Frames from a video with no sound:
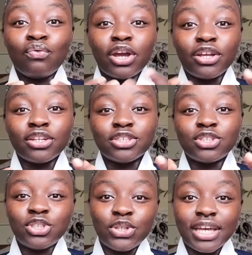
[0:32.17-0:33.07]
regular
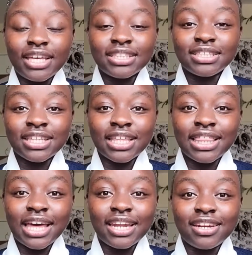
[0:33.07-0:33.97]
students
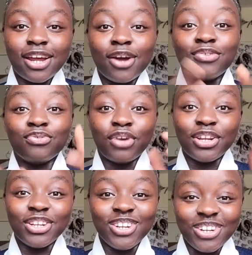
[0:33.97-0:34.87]
that aren't
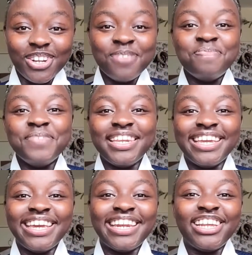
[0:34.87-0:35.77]
regular
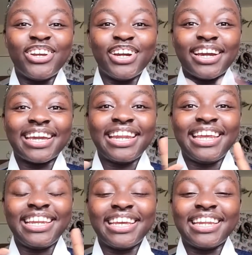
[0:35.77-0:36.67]
meaning you're a
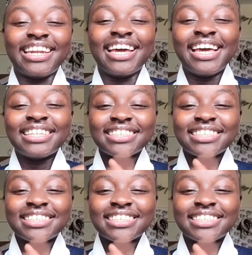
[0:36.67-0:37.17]
Canadian